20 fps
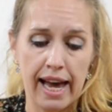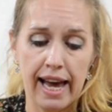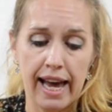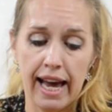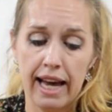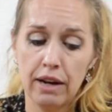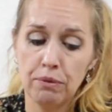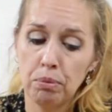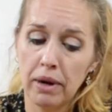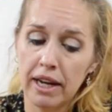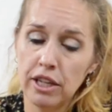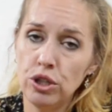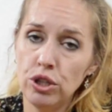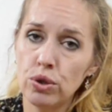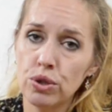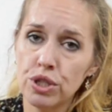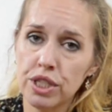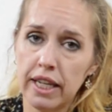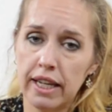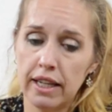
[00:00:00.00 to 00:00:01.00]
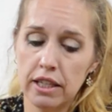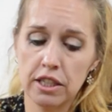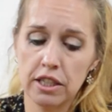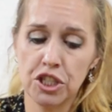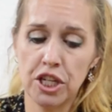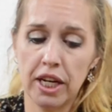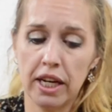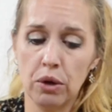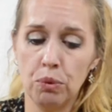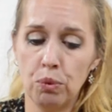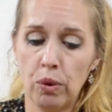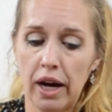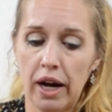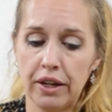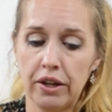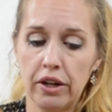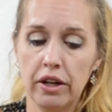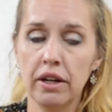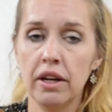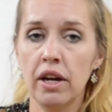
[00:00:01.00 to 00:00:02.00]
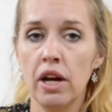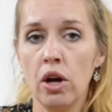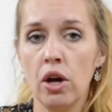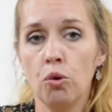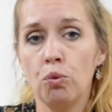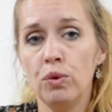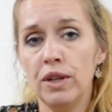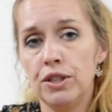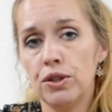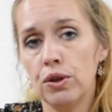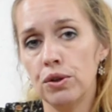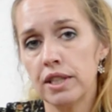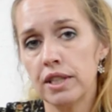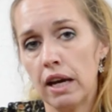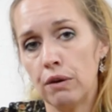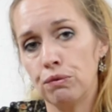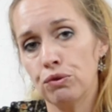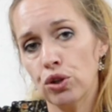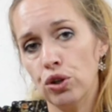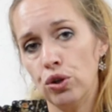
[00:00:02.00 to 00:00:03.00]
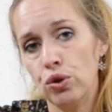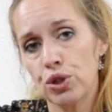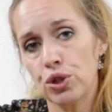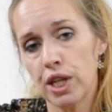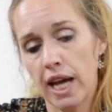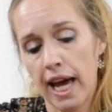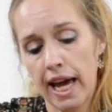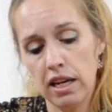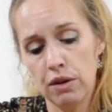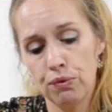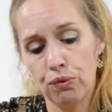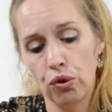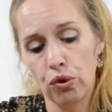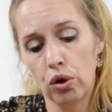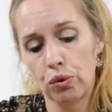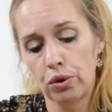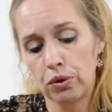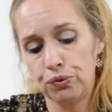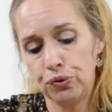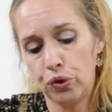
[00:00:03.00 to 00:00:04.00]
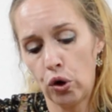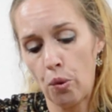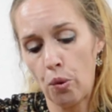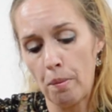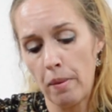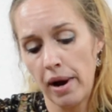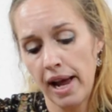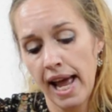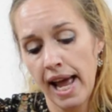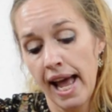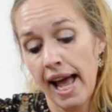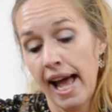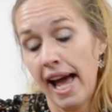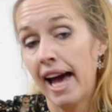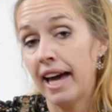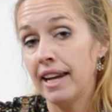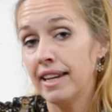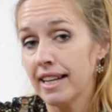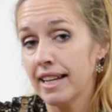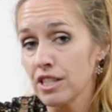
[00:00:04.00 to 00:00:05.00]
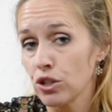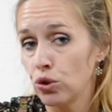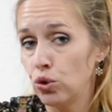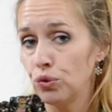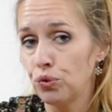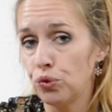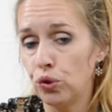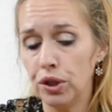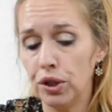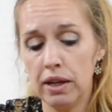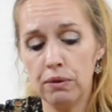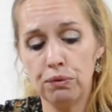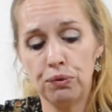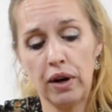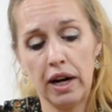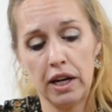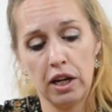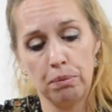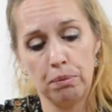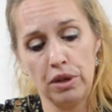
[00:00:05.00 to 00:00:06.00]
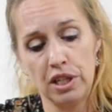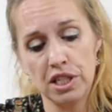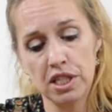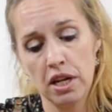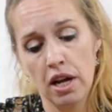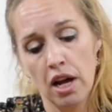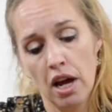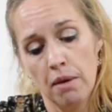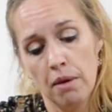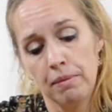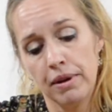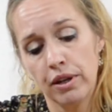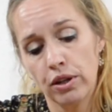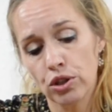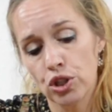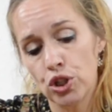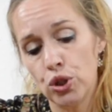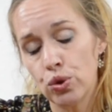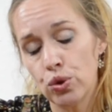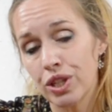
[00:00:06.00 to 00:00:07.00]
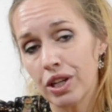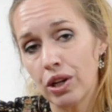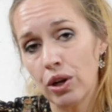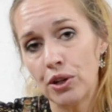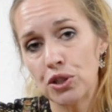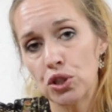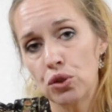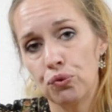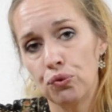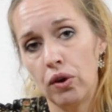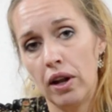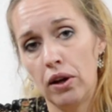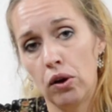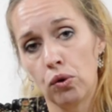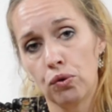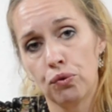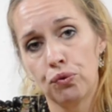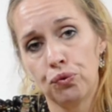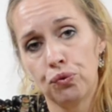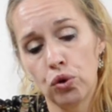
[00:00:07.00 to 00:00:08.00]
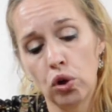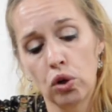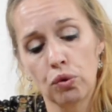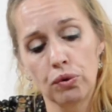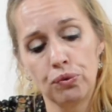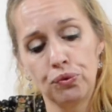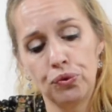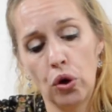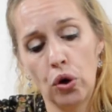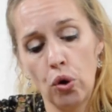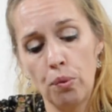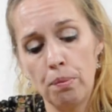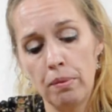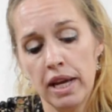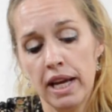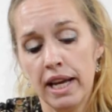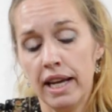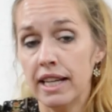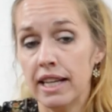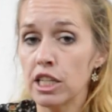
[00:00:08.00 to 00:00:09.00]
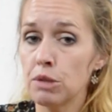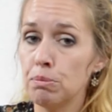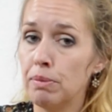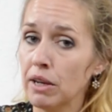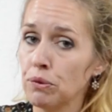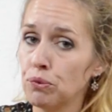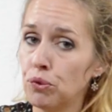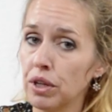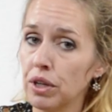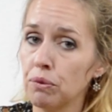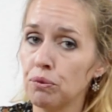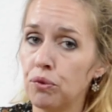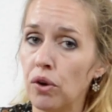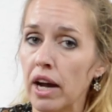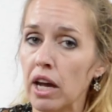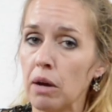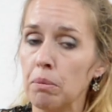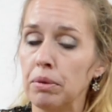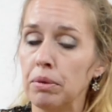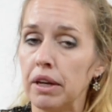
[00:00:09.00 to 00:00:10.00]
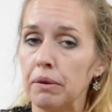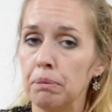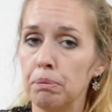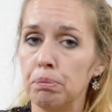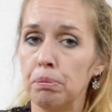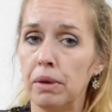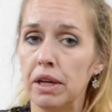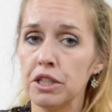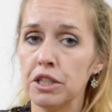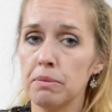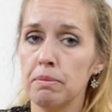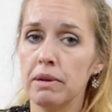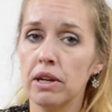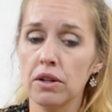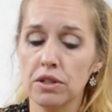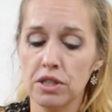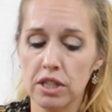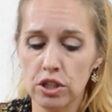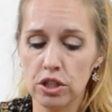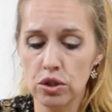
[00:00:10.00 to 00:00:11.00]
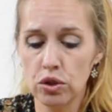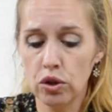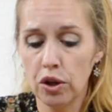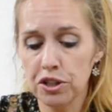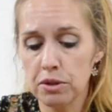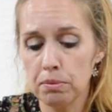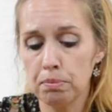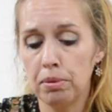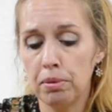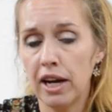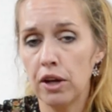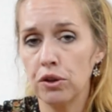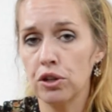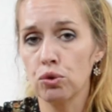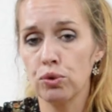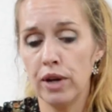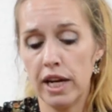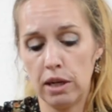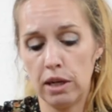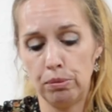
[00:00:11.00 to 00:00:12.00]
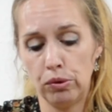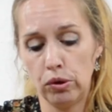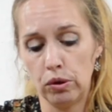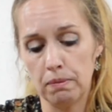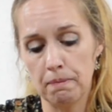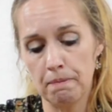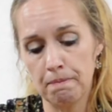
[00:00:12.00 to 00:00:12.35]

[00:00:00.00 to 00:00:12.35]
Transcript: And by using the chicken wire, we don't have to use any floral foam. And that's good for the environment, because using lots of floral foam is bad for the environment because it's not biodegradable.